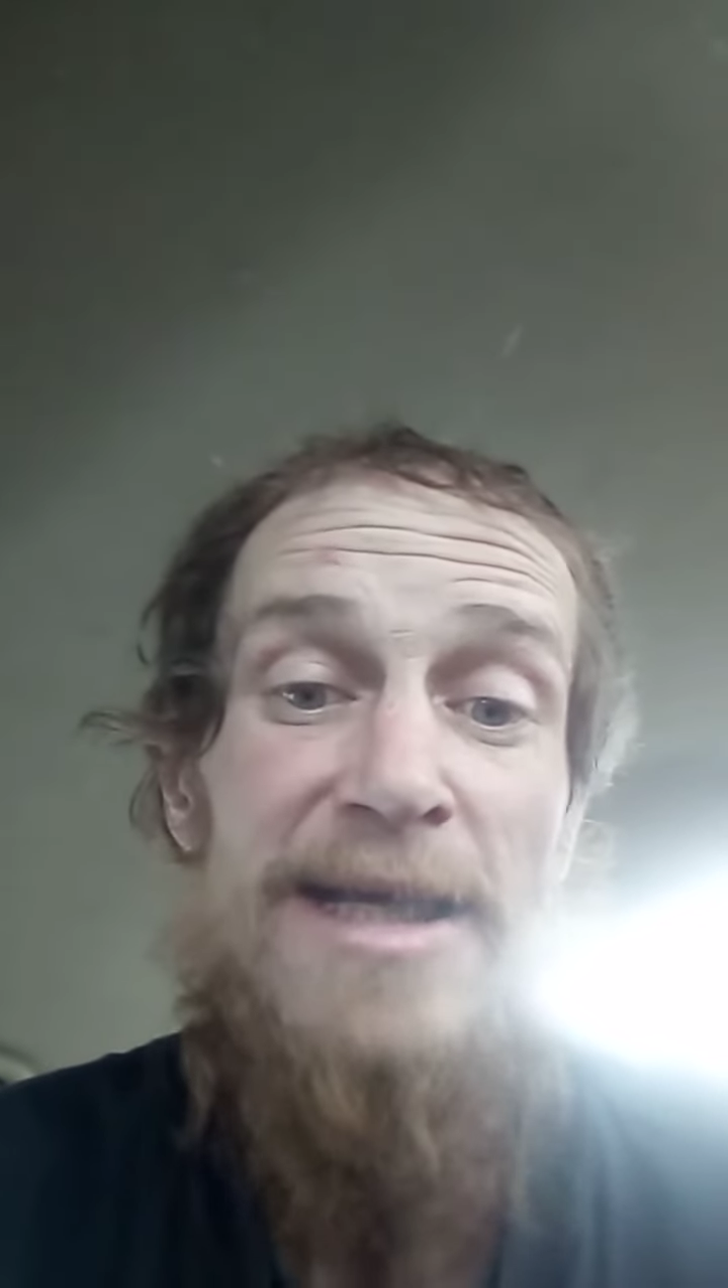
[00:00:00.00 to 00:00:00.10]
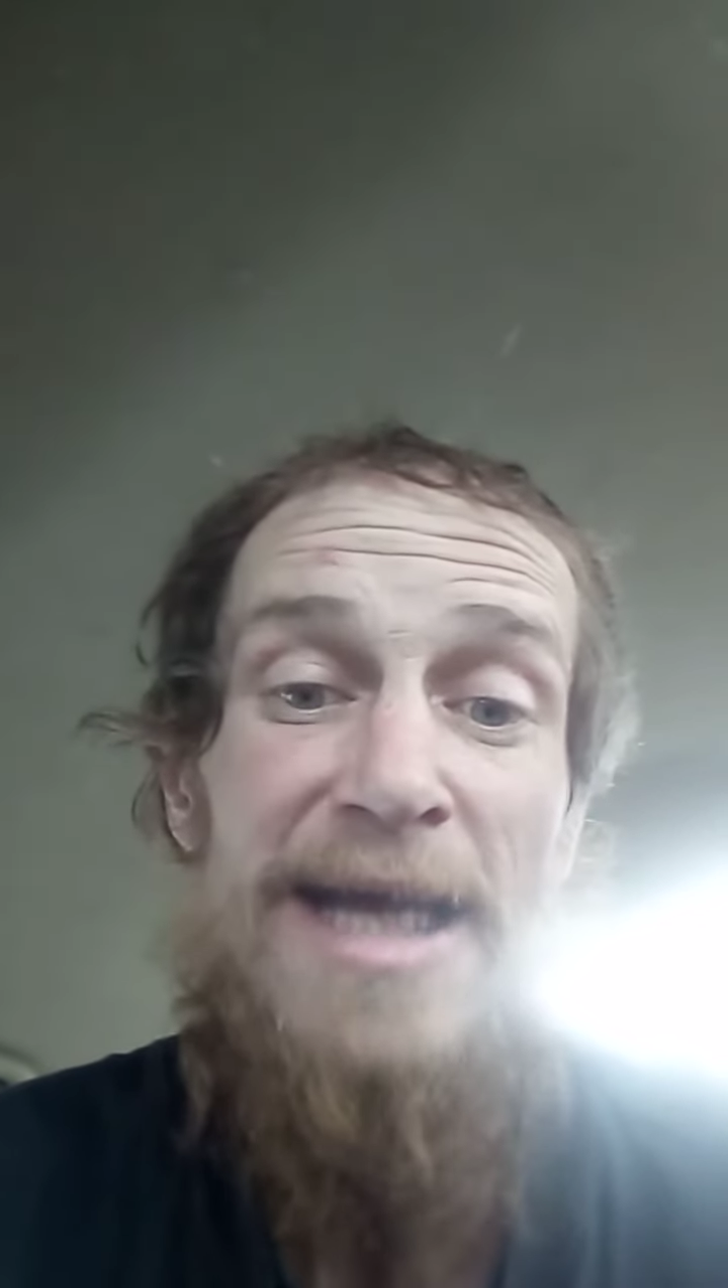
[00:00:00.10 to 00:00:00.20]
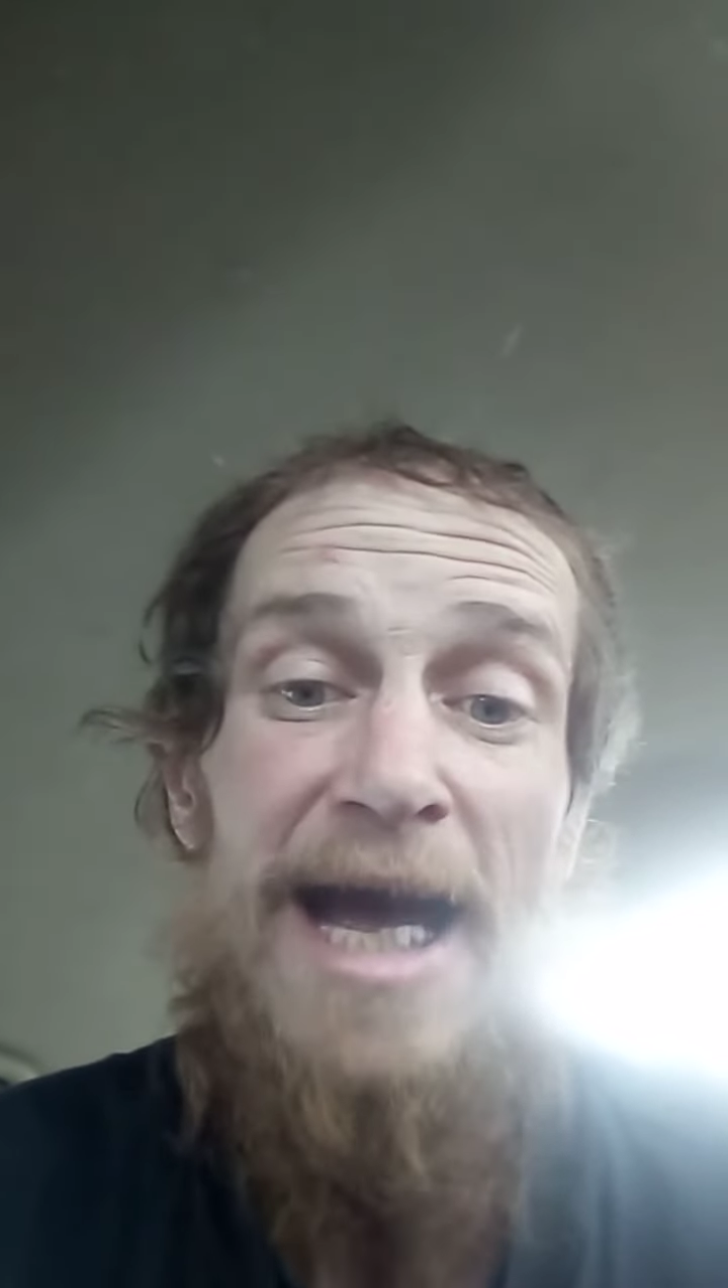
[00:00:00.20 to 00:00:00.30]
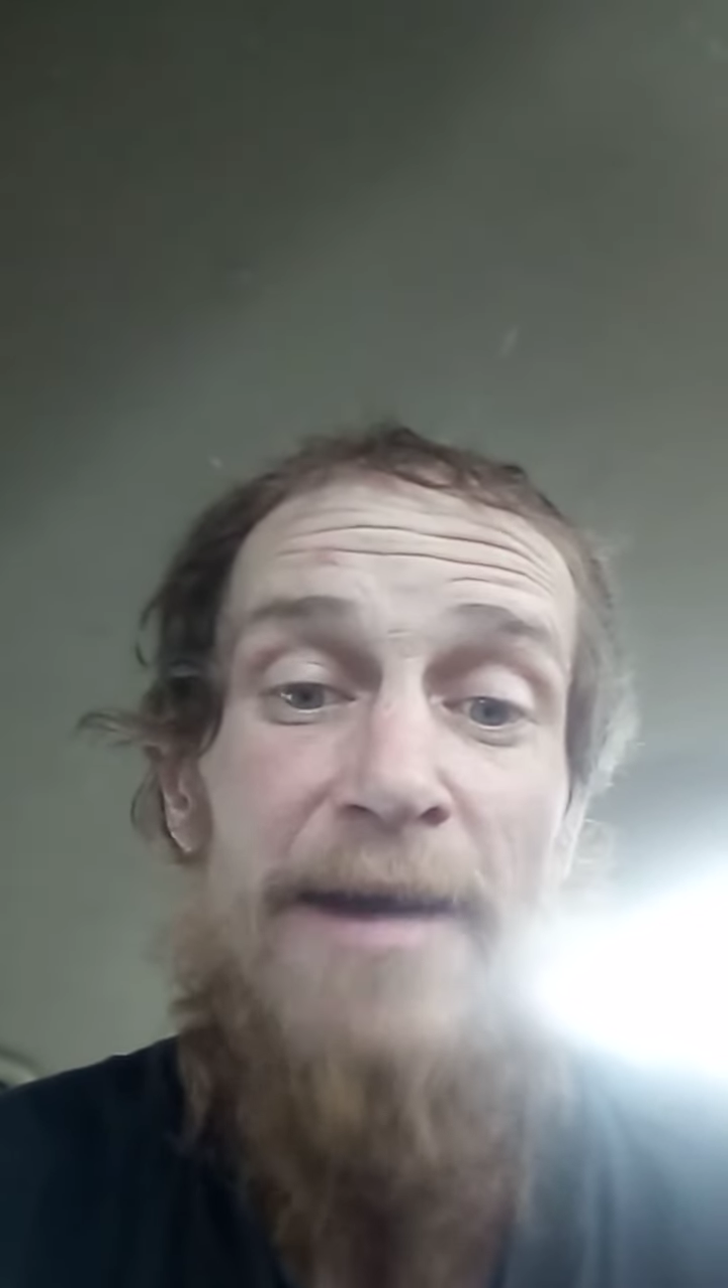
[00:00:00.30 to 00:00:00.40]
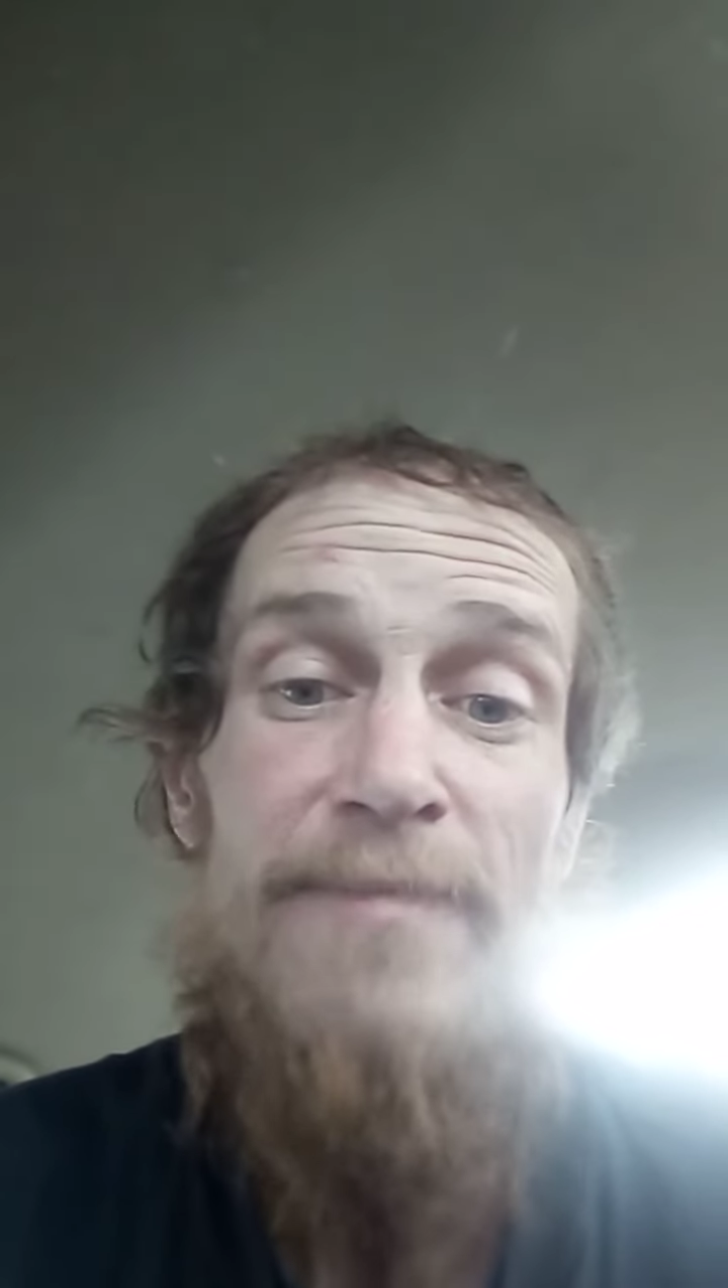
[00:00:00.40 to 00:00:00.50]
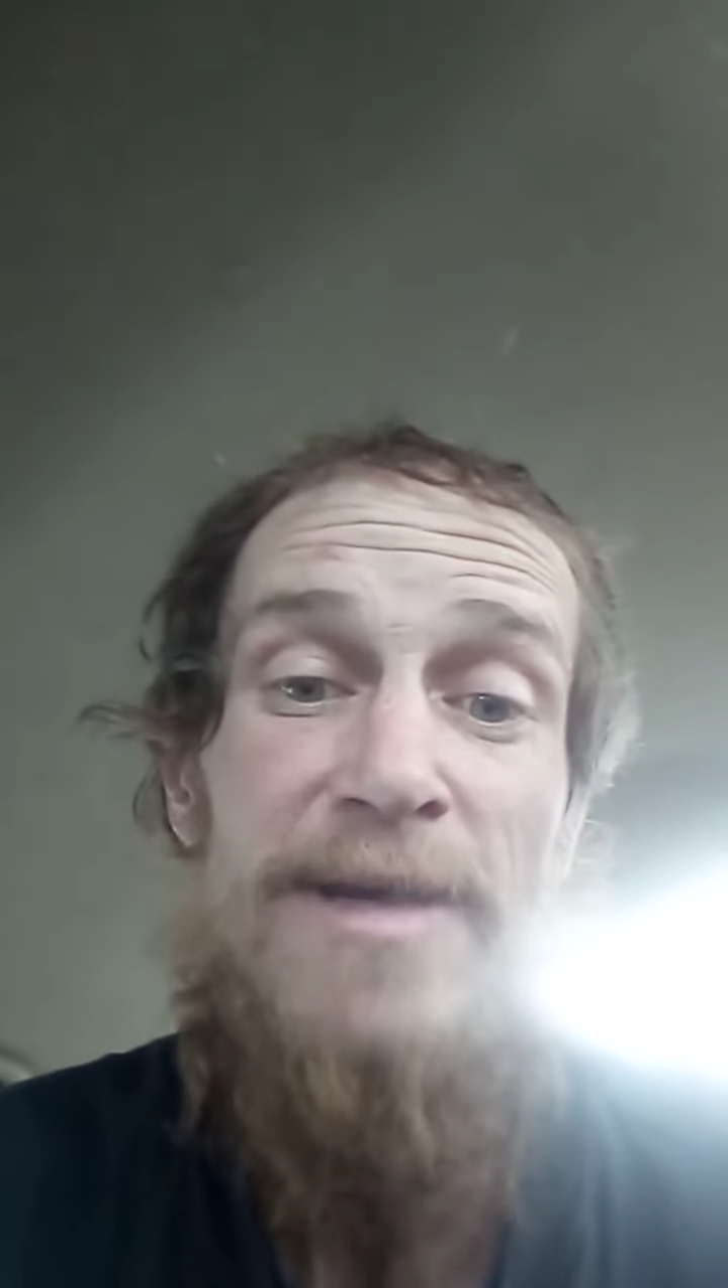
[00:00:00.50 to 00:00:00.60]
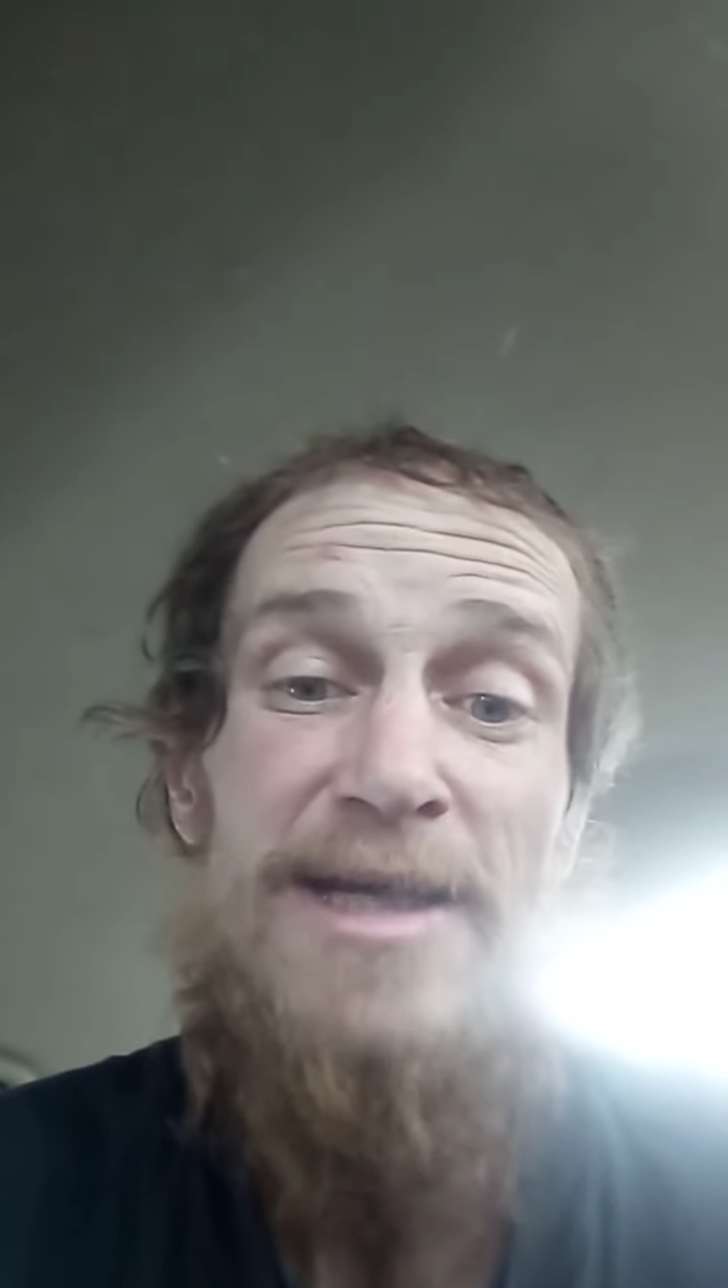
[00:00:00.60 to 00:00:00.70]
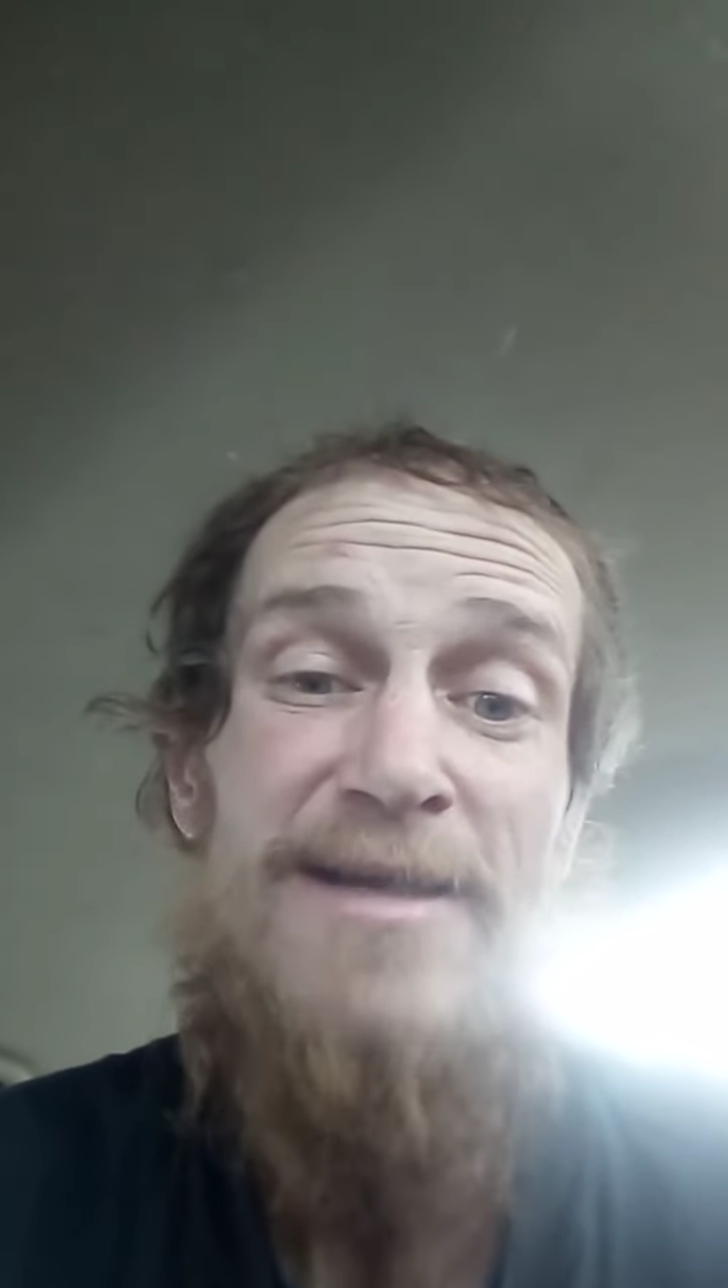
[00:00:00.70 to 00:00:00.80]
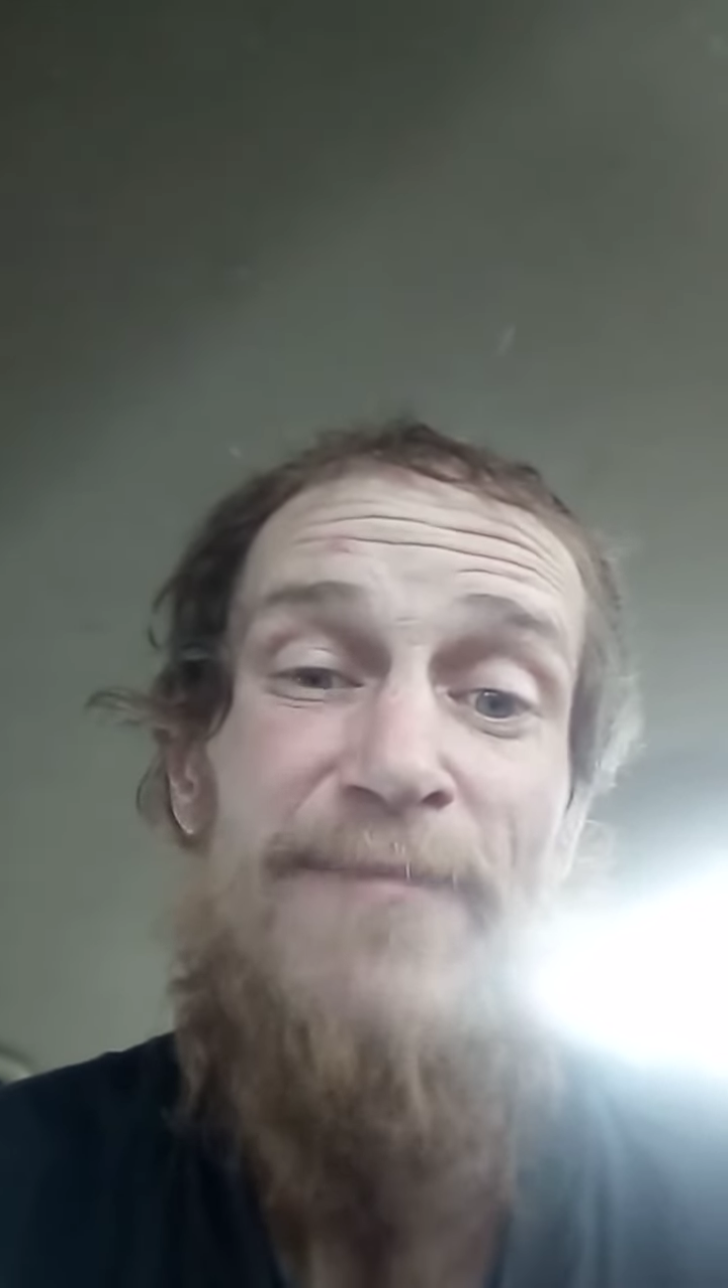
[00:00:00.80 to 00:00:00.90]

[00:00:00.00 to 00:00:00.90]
in town because